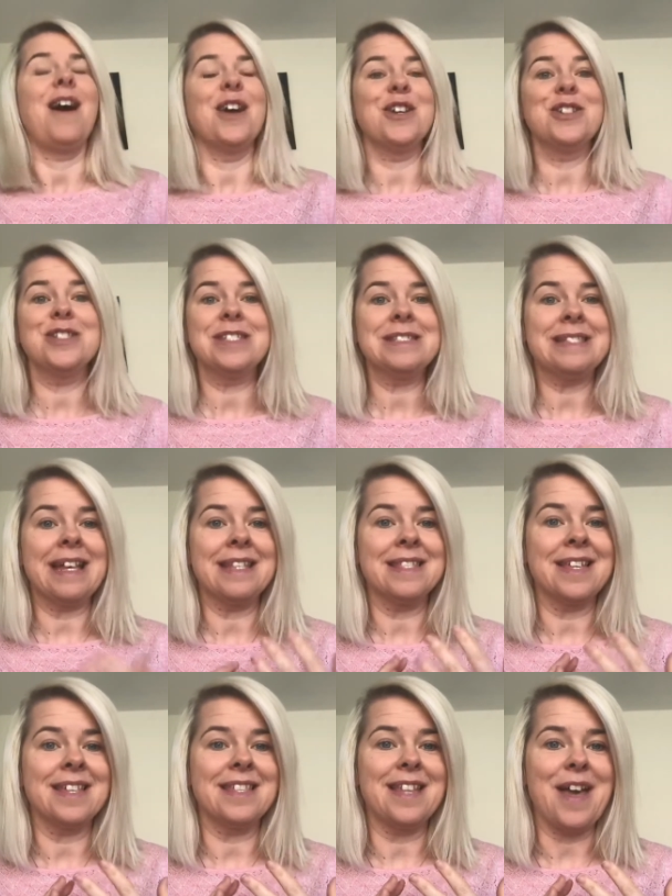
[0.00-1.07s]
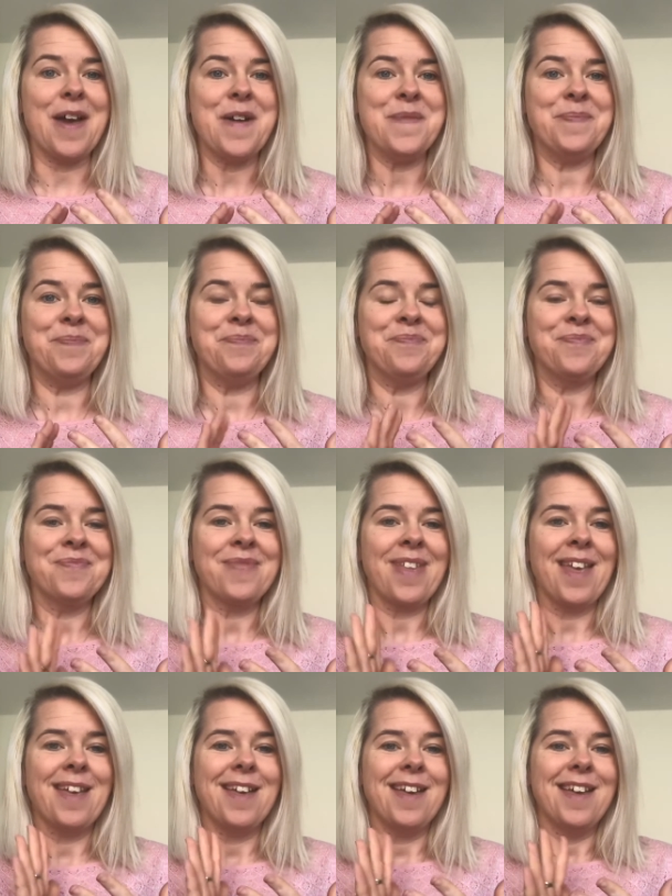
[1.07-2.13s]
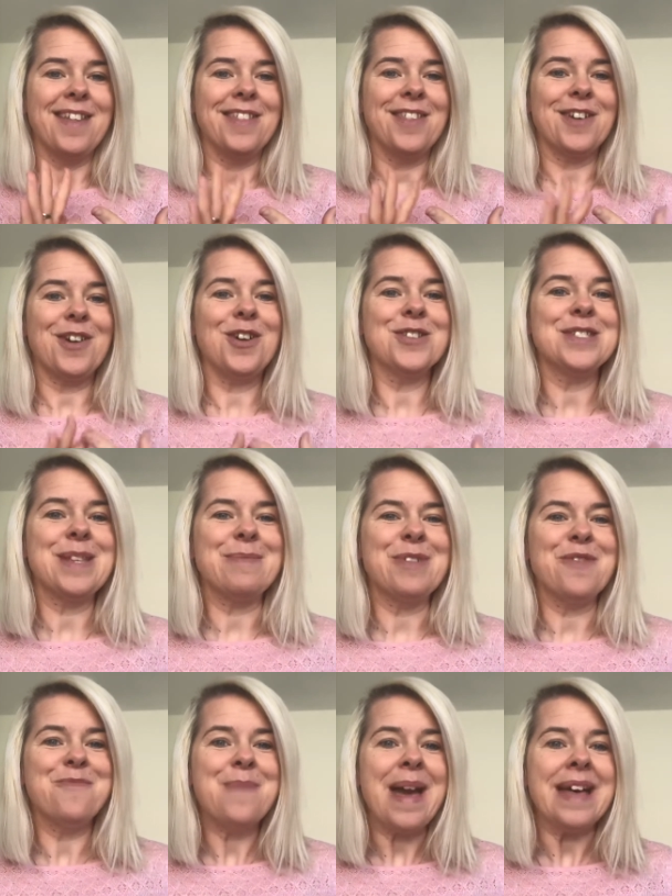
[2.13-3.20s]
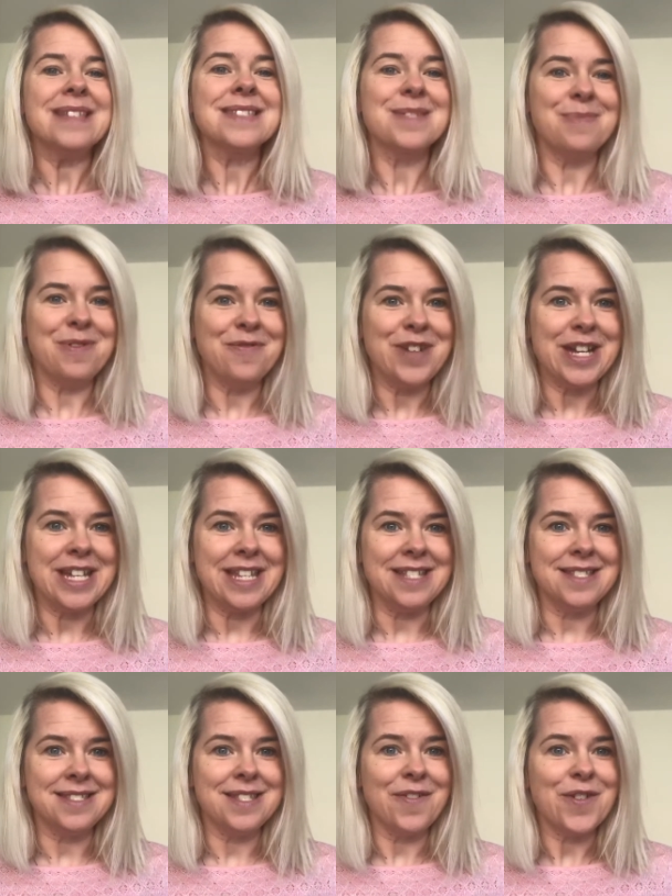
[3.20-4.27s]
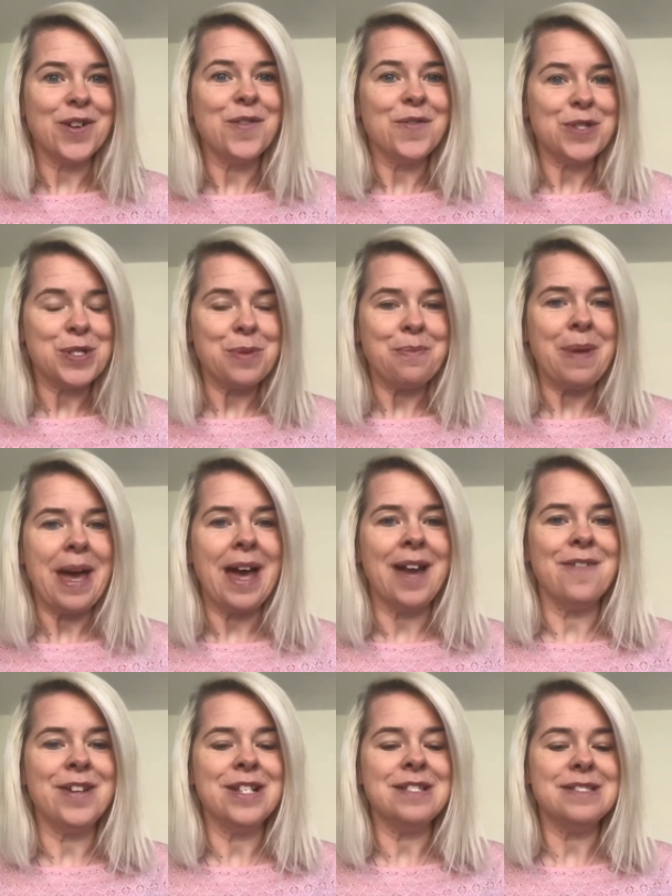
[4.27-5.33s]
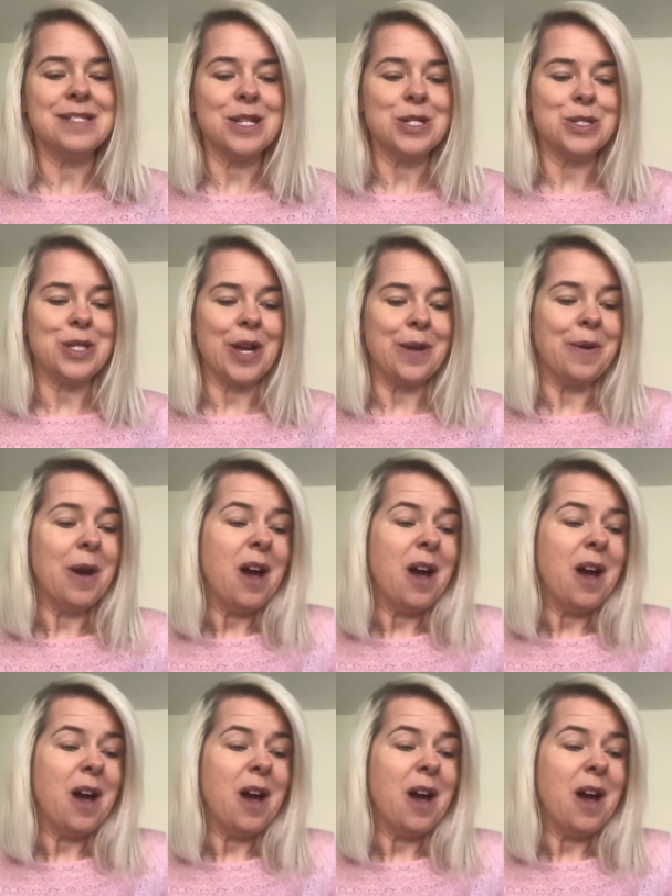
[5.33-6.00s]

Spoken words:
I understand that the concept of mess can be really difficult for some parents. So